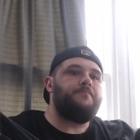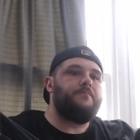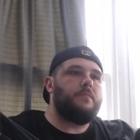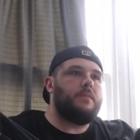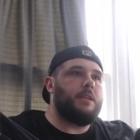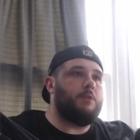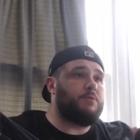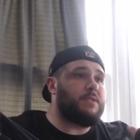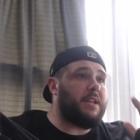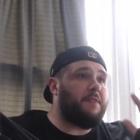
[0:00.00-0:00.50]

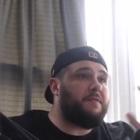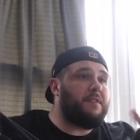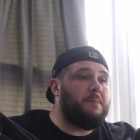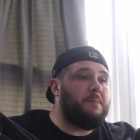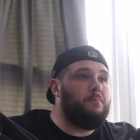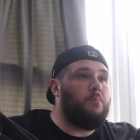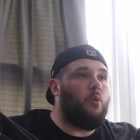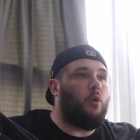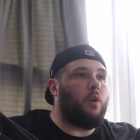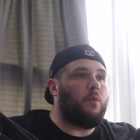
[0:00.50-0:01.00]
there was
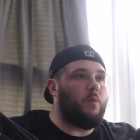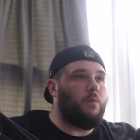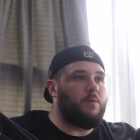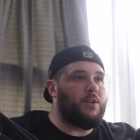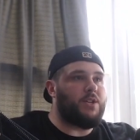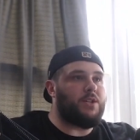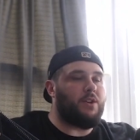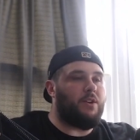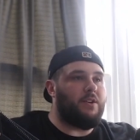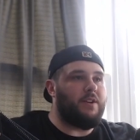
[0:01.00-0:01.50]
definitely more when we
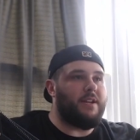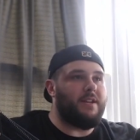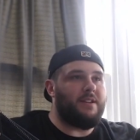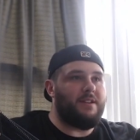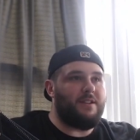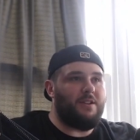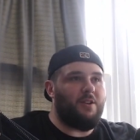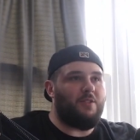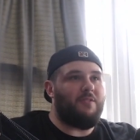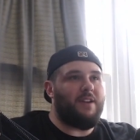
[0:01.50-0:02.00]
started.
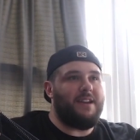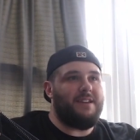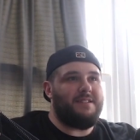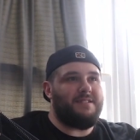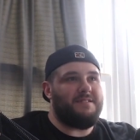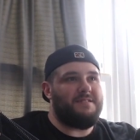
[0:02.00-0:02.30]
You all right?